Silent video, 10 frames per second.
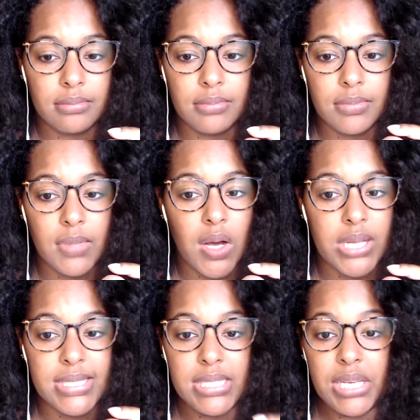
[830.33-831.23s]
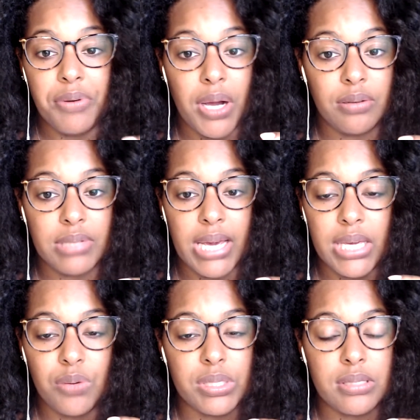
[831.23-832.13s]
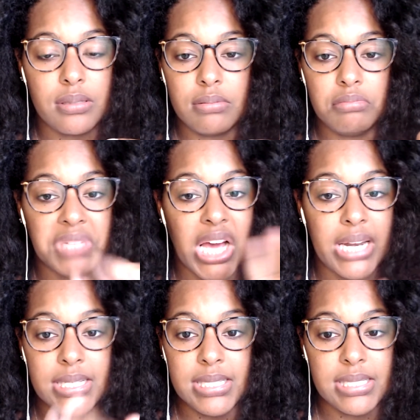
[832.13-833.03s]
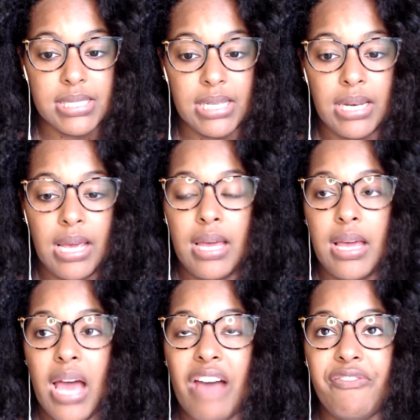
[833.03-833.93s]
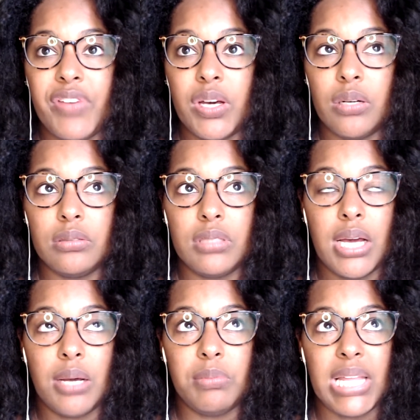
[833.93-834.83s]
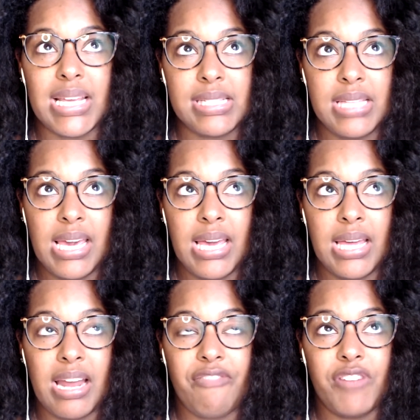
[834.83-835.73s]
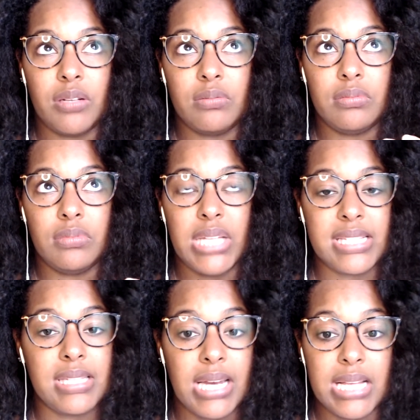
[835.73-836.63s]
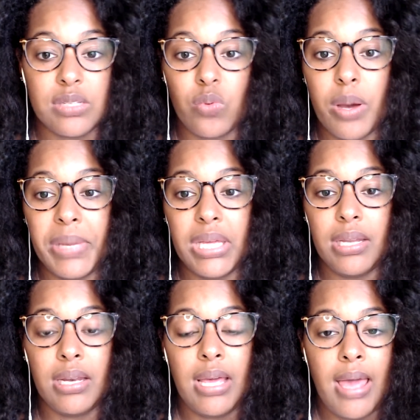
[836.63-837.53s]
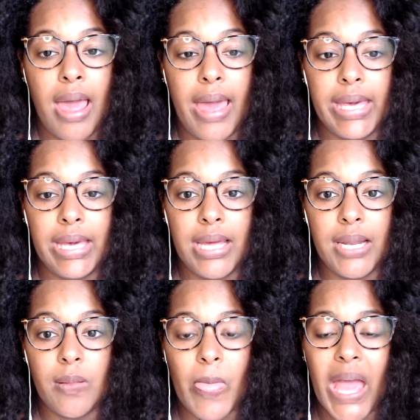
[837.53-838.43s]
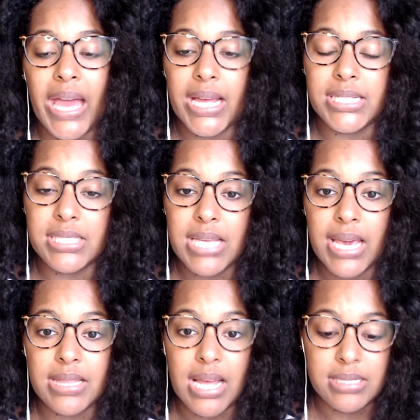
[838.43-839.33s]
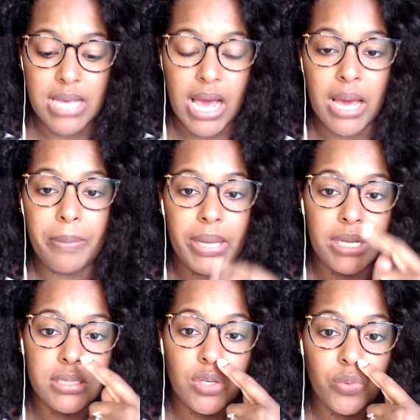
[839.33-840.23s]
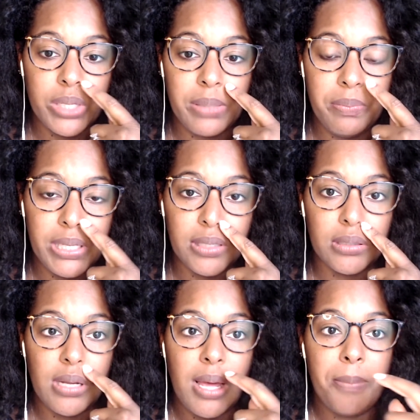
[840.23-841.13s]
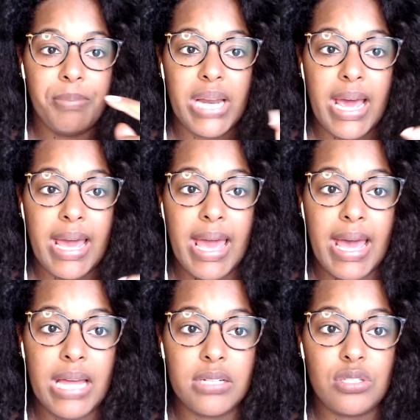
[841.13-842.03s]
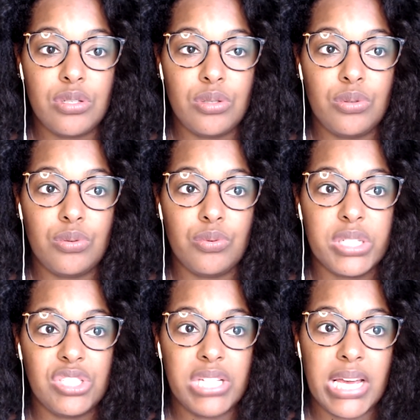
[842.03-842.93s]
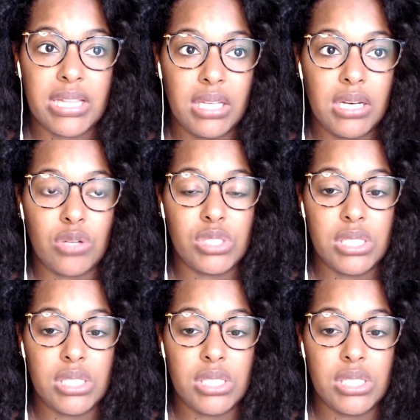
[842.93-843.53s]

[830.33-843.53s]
on zero. Like it was non-existent. I felt less than. I felt less than as a woman. And I had to take that time to rebuild, but I had to reject the notion